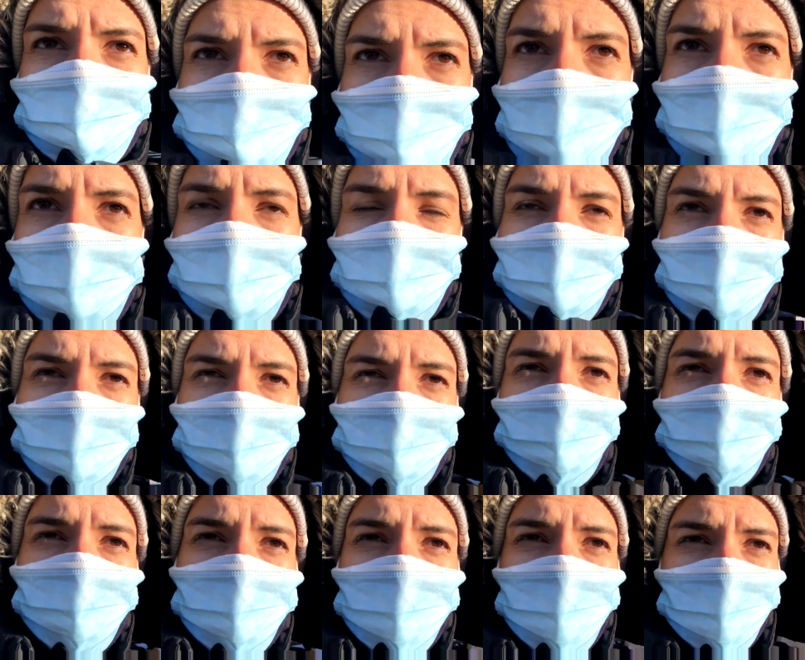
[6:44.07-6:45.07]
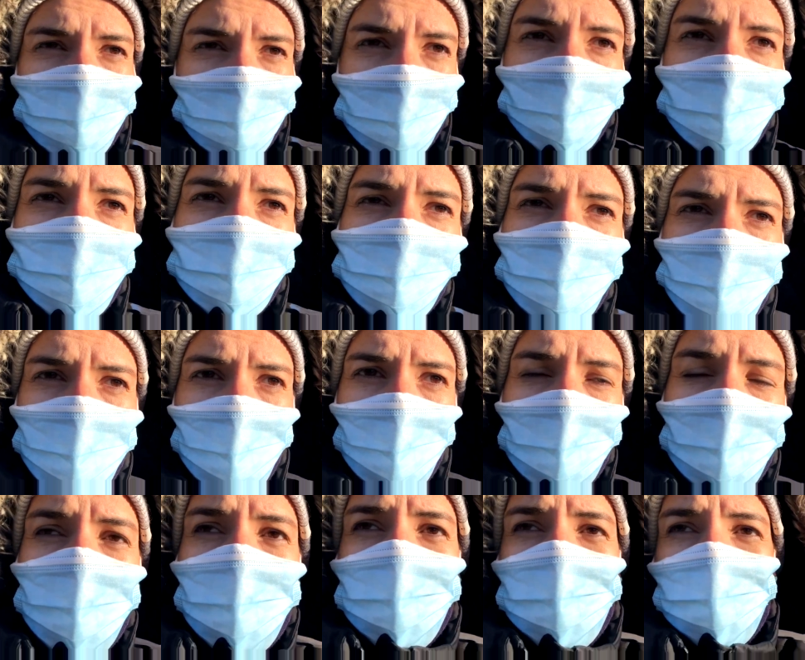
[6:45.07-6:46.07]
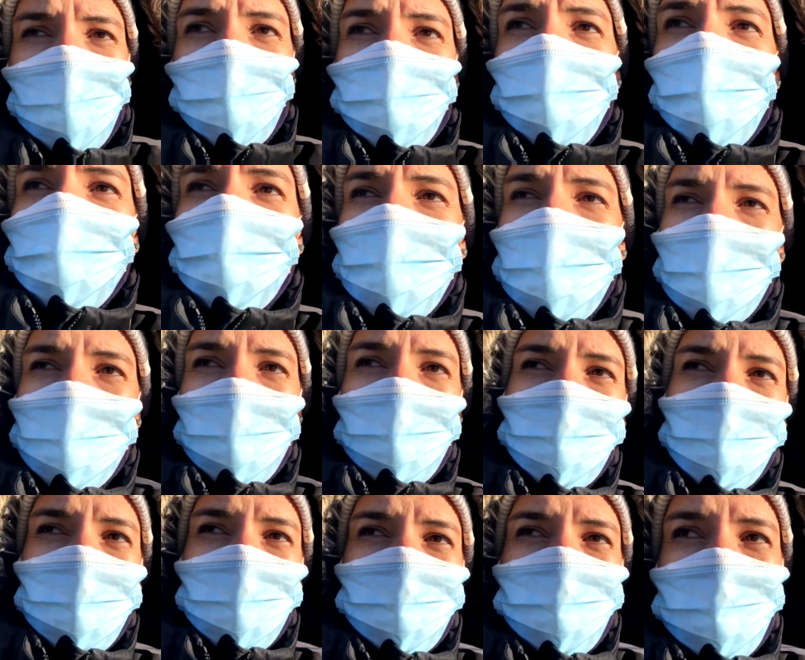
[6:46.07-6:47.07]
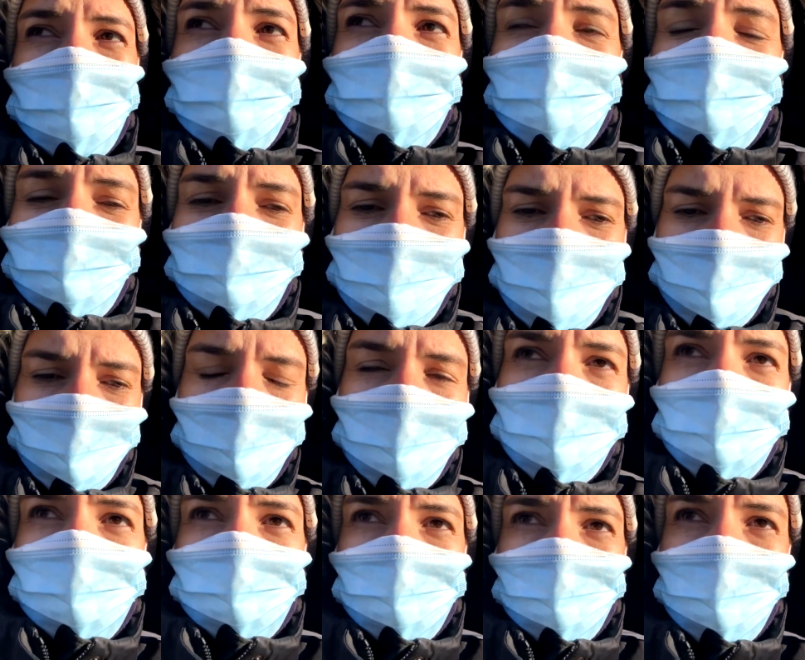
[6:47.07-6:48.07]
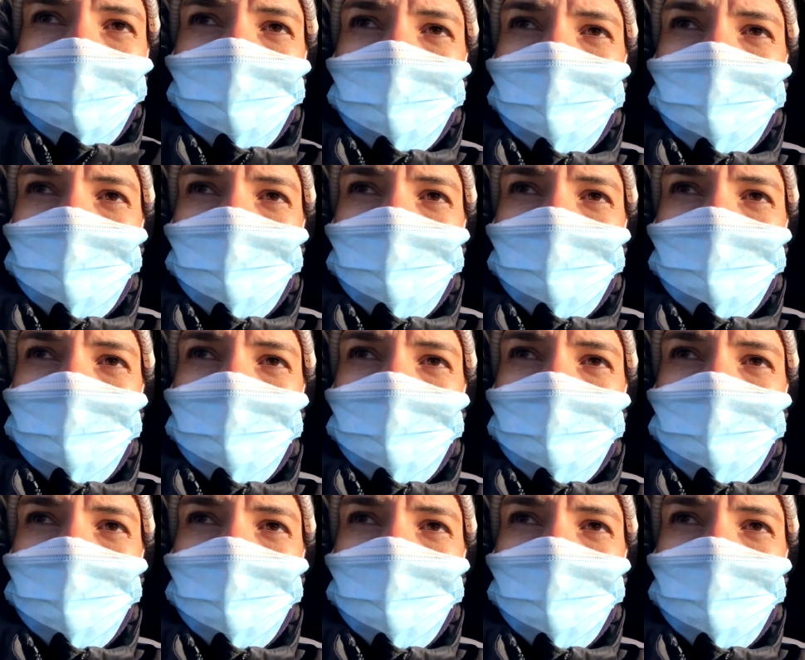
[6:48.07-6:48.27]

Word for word: Second half. And we're back because we're good parents.